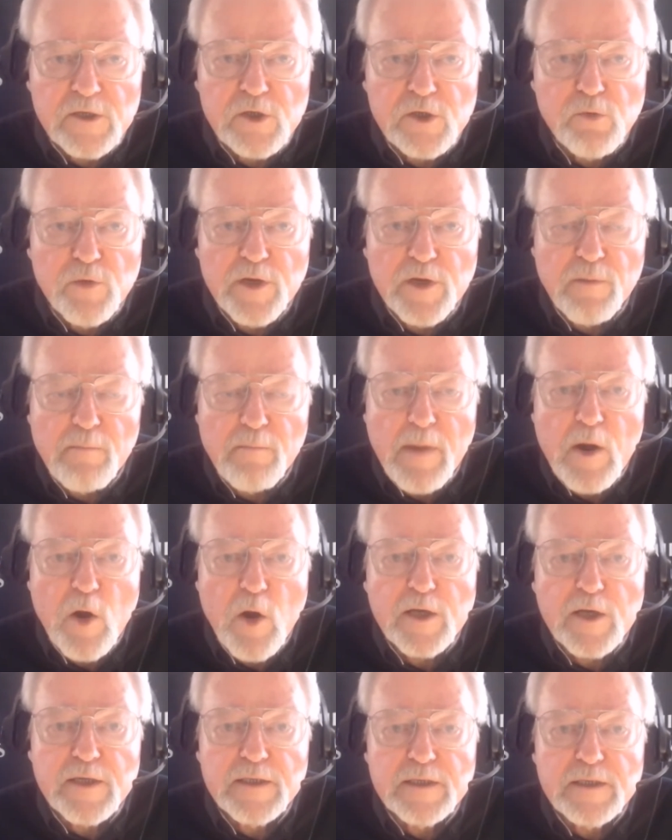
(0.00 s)
to an
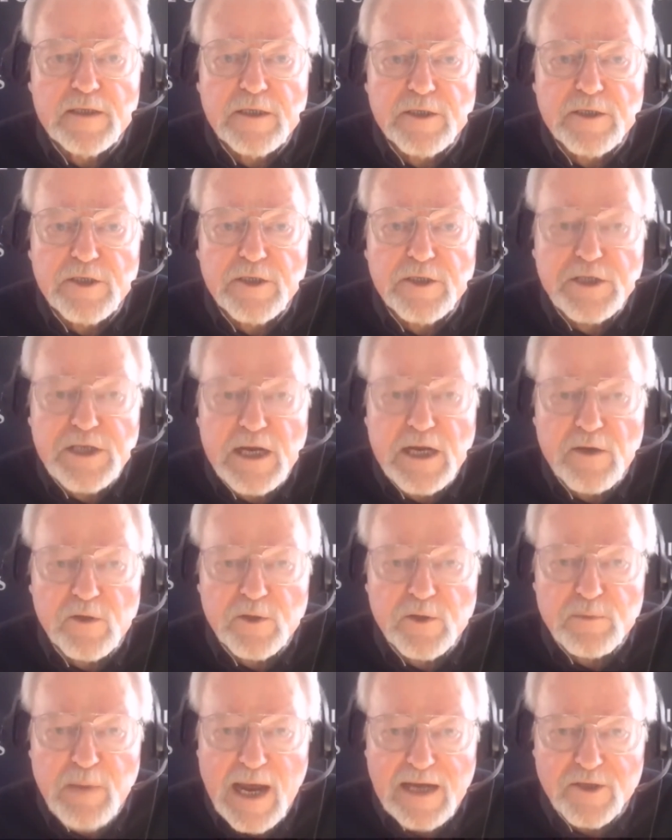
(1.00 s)
American
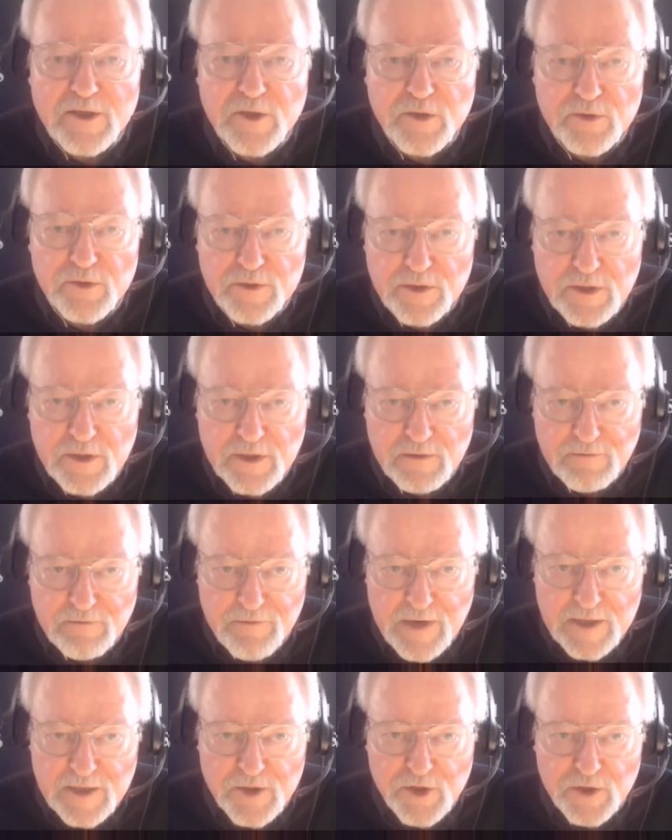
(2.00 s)
Sales Masters
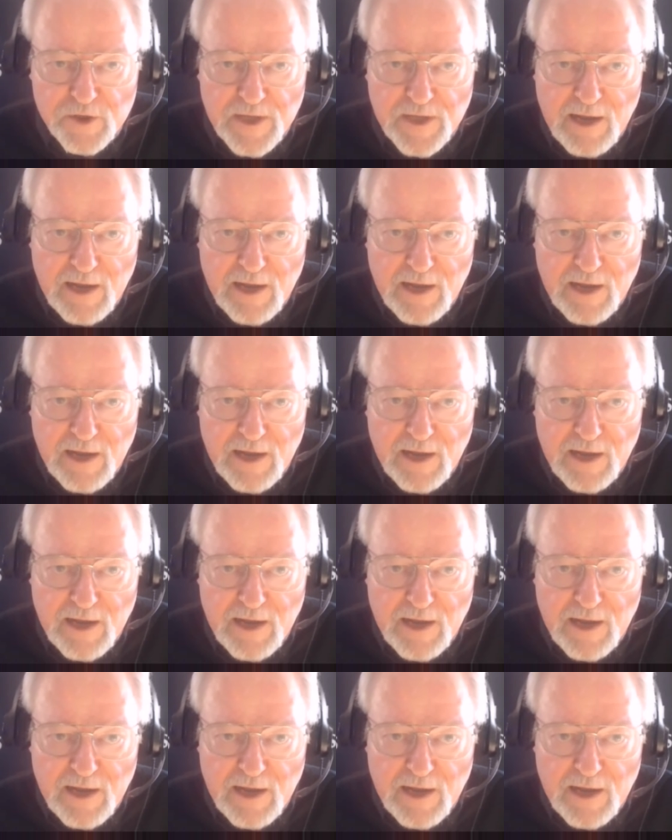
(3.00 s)
convention.